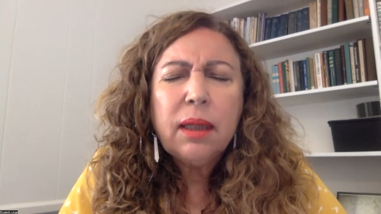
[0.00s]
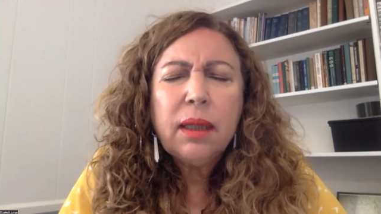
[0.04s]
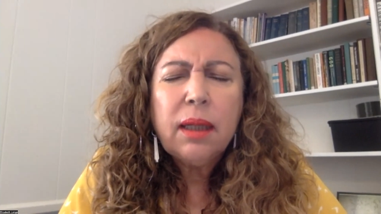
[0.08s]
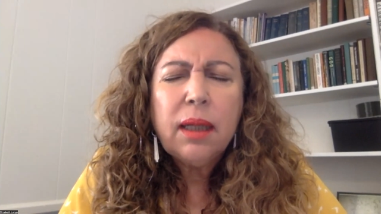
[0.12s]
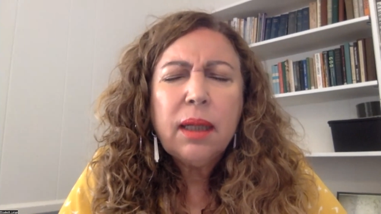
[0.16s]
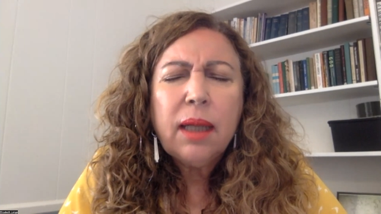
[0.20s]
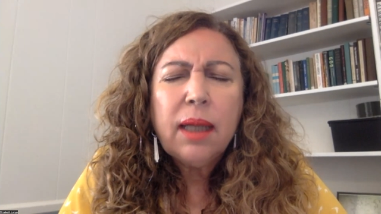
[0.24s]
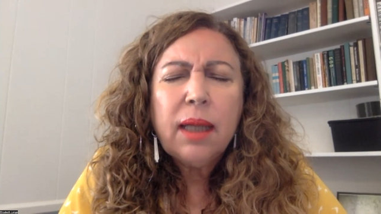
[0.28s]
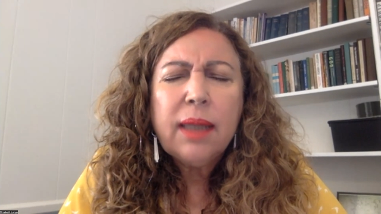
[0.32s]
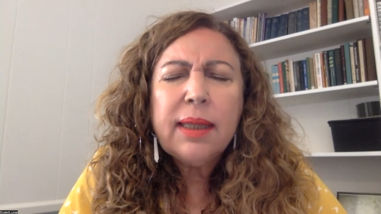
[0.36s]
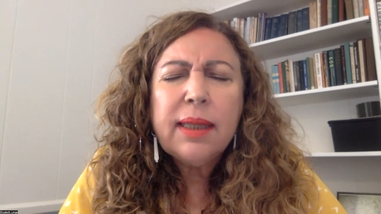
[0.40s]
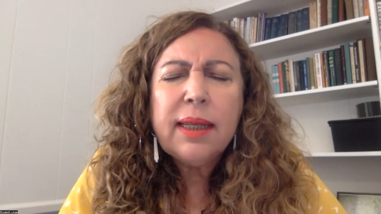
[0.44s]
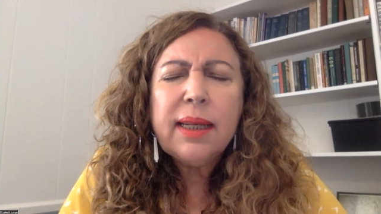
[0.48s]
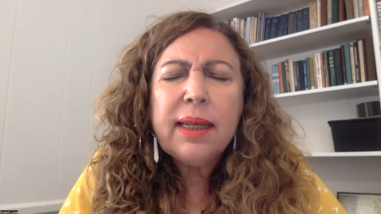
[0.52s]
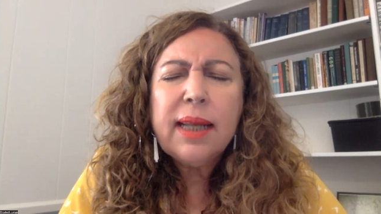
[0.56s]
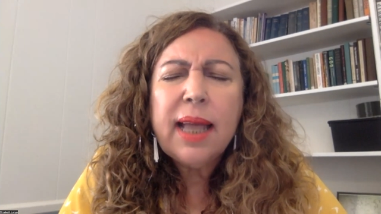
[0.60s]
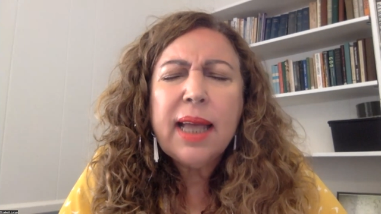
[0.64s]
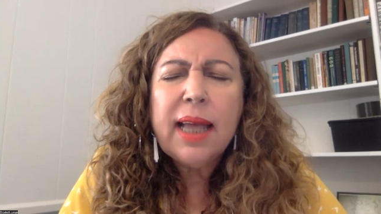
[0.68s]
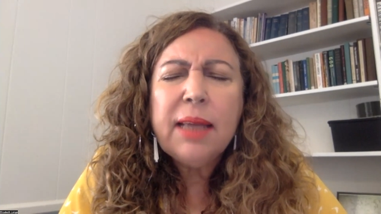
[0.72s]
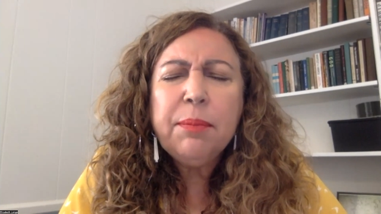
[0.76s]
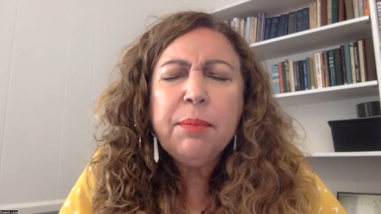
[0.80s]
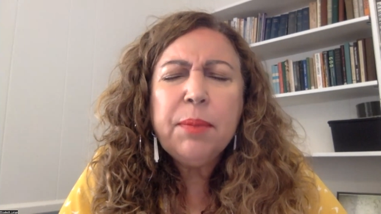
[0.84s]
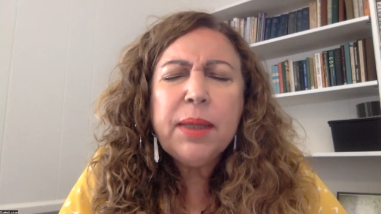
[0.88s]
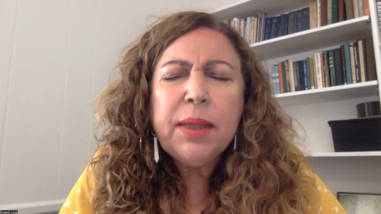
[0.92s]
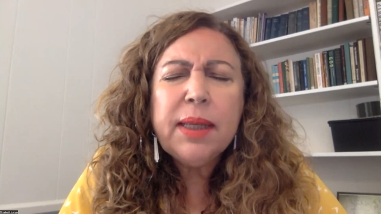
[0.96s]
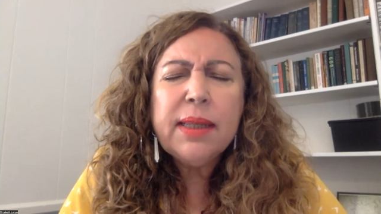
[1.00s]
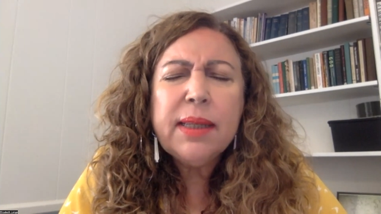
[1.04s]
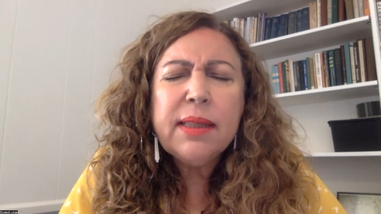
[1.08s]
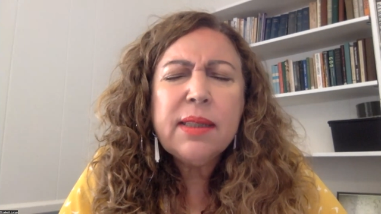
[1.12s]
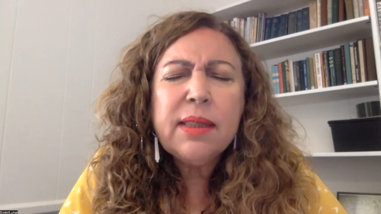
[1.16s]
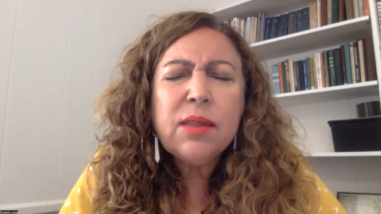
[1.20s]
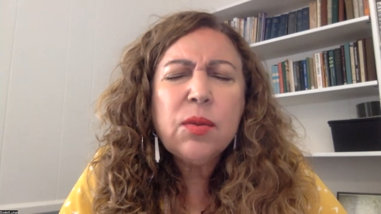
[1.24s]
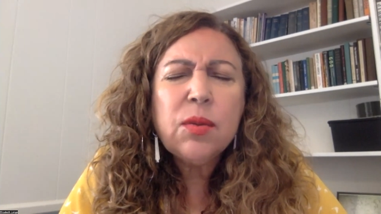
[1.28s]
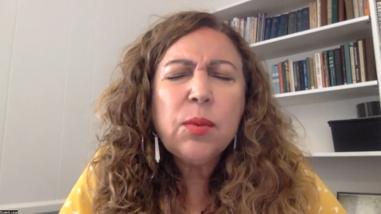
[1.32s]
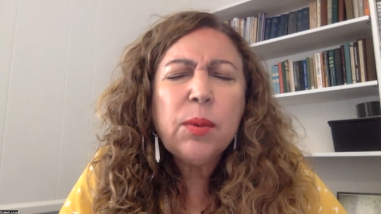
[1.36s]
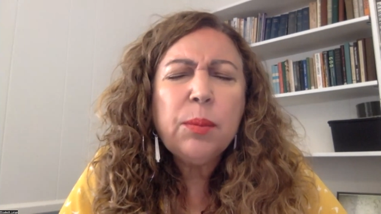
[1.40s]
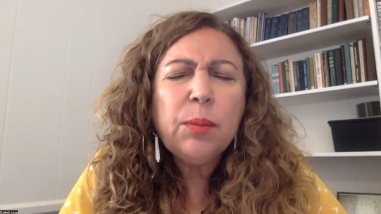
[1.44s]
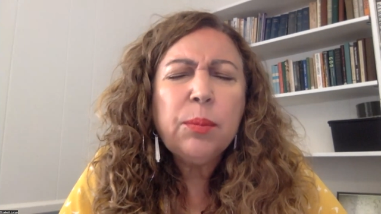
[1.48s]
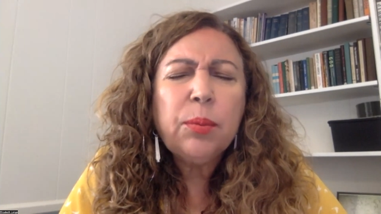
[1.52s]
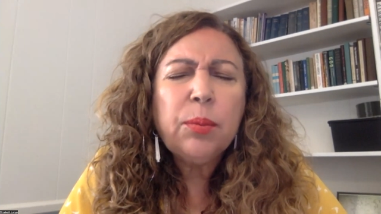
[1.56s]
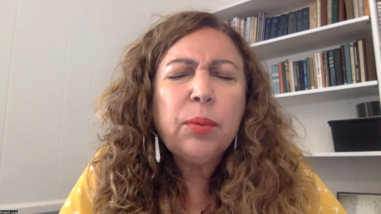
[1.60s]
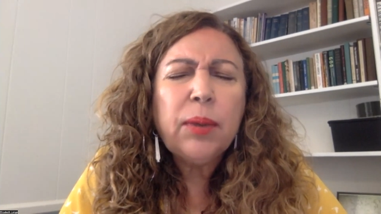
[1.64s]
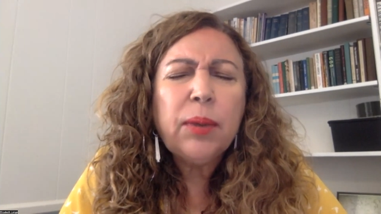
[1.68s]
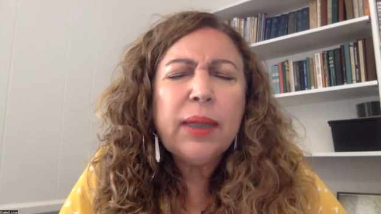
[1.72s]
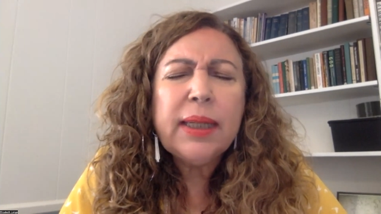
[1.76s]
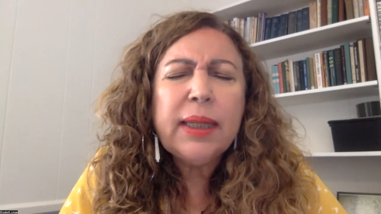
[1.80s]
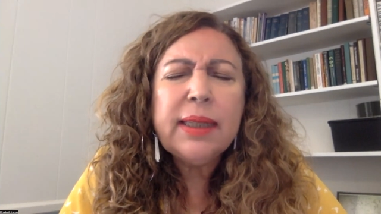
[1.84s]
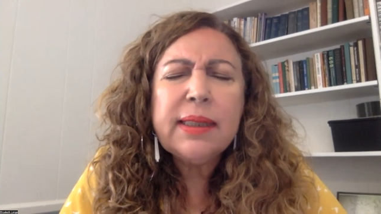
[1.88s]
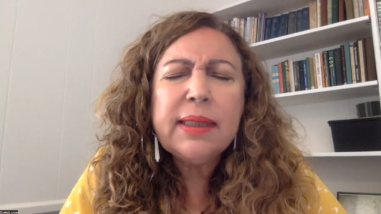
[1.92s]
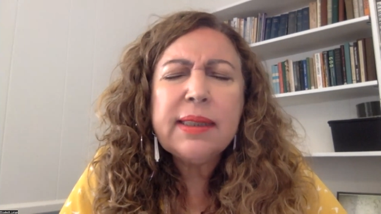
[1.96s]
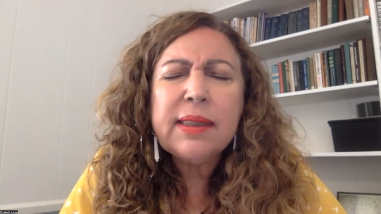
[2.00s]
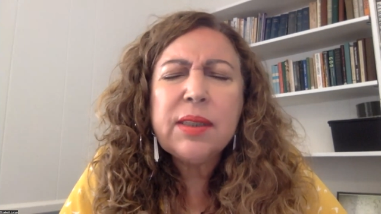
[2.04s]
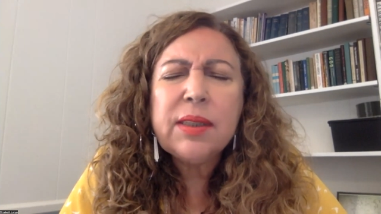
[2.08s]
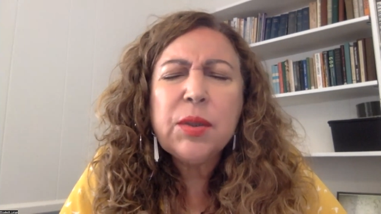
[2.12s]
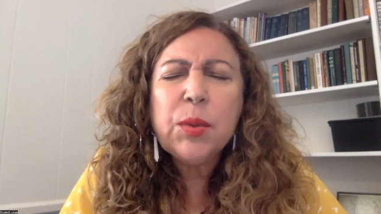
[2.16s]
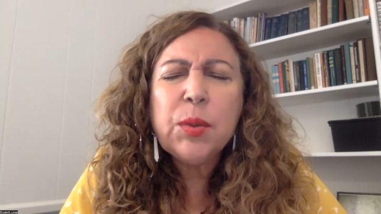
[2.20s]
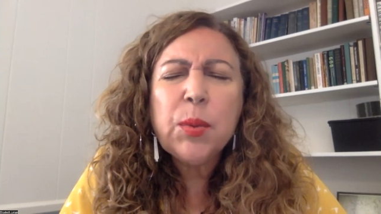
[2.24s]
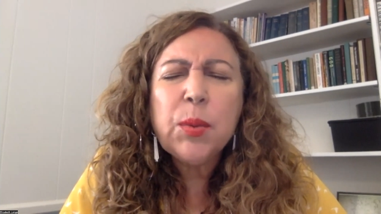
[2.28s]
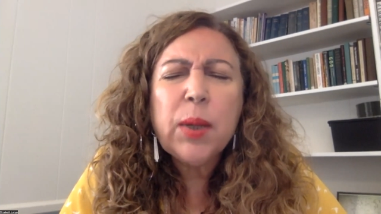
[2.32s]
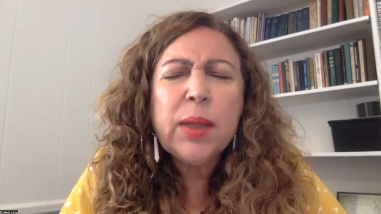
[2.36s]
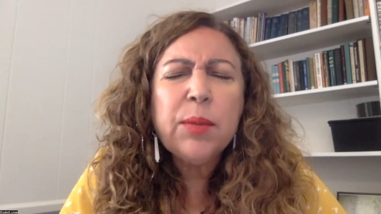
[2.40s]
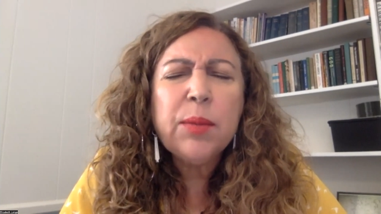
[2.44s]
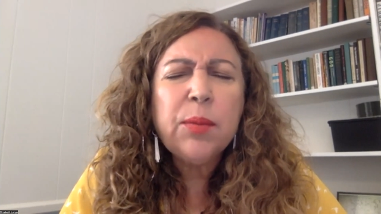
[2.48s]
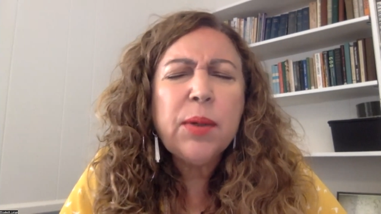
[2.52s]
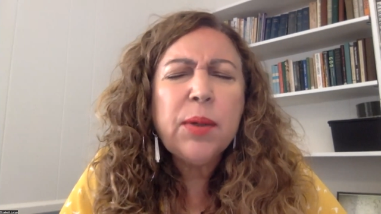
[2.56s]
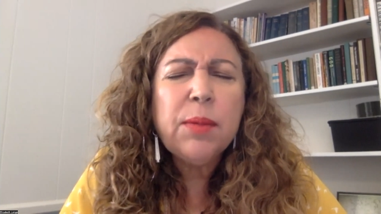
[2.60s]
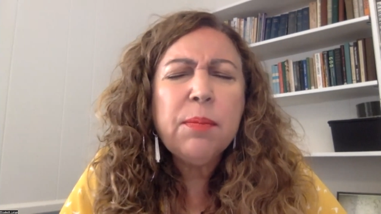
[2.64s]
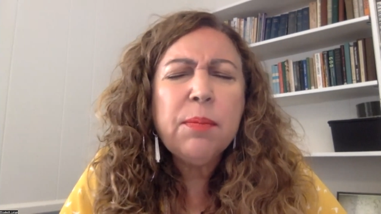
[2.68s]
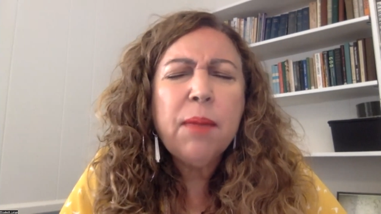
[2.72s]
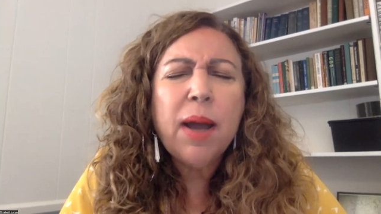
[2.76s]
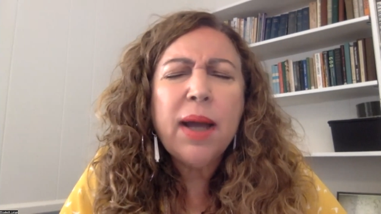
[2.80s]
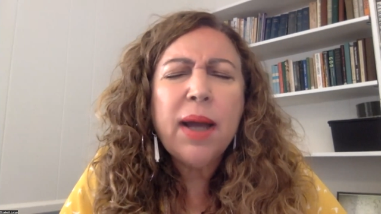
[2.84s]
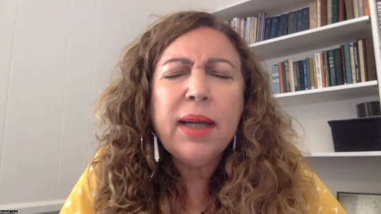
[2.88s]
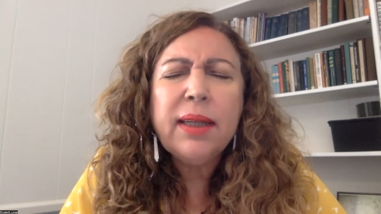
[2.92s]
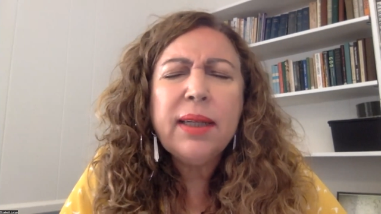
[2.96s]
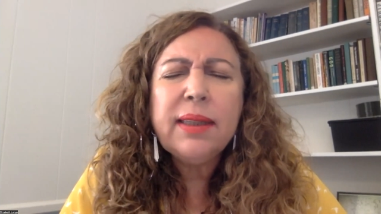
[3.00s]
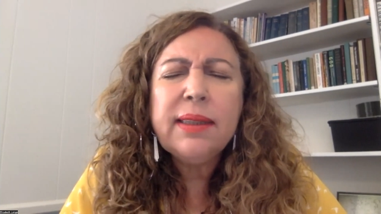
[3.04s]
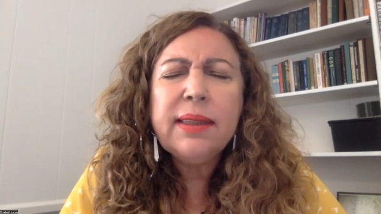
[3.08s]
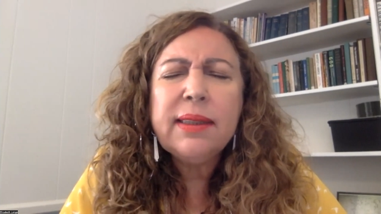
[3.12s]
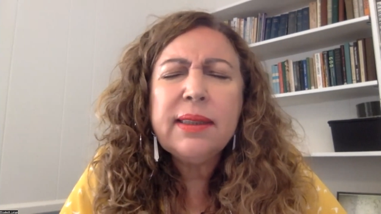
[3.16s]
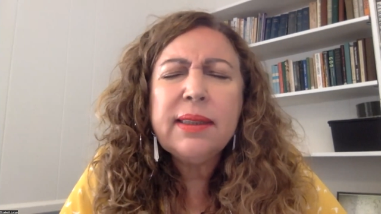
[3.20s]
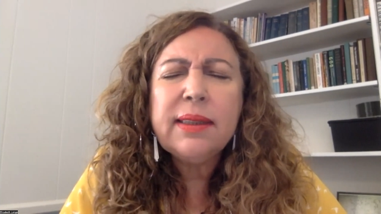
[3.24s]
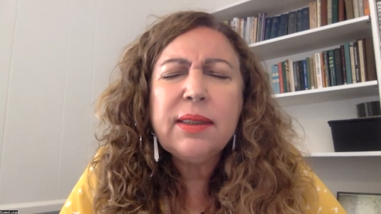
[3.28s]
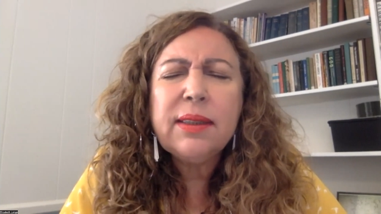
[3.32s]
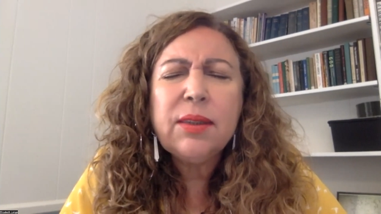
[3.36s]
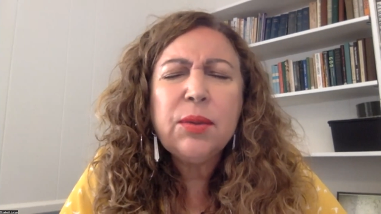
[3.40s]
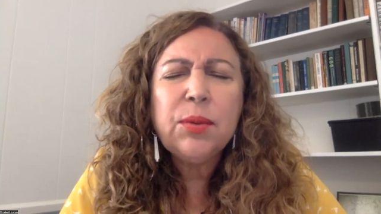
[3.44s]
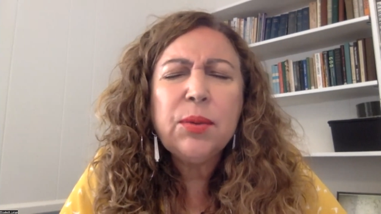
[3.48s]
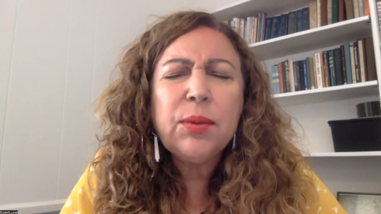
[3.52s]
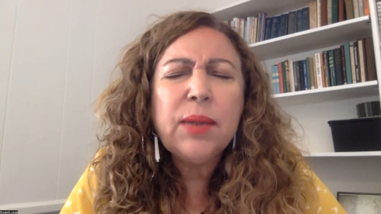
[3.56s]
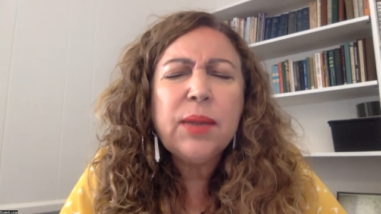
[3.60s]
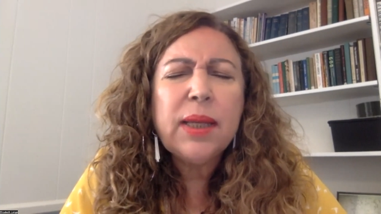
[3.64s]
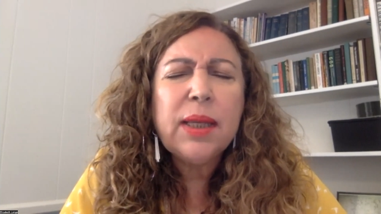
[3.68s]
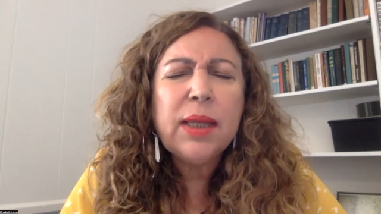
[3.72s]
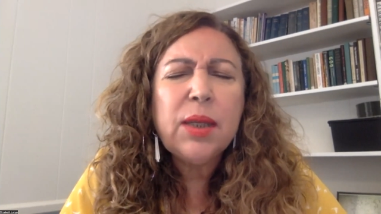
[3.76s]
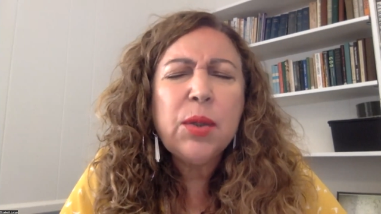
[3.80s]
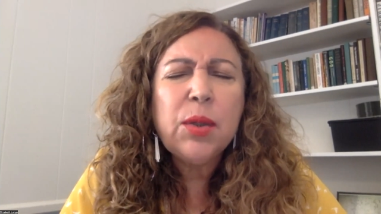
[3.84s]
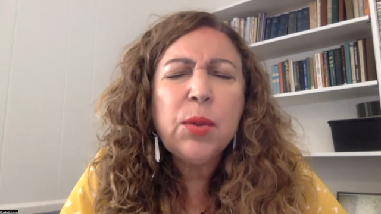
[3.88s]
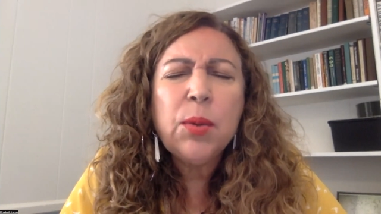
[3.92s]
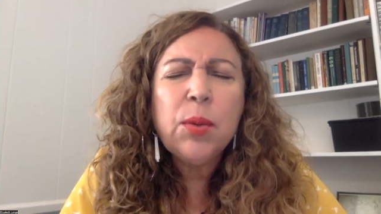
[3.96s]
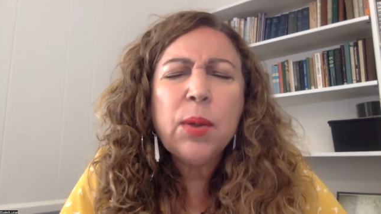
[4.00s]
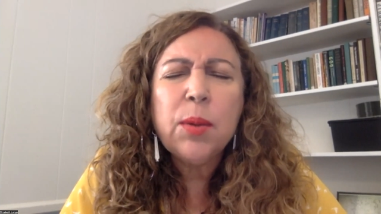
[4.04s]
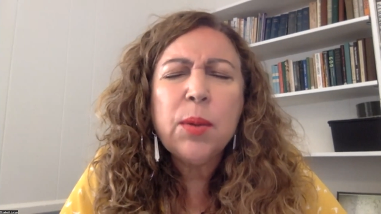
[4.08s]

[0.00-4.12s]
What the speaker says: And the light begins to embrace you and reminds you that you are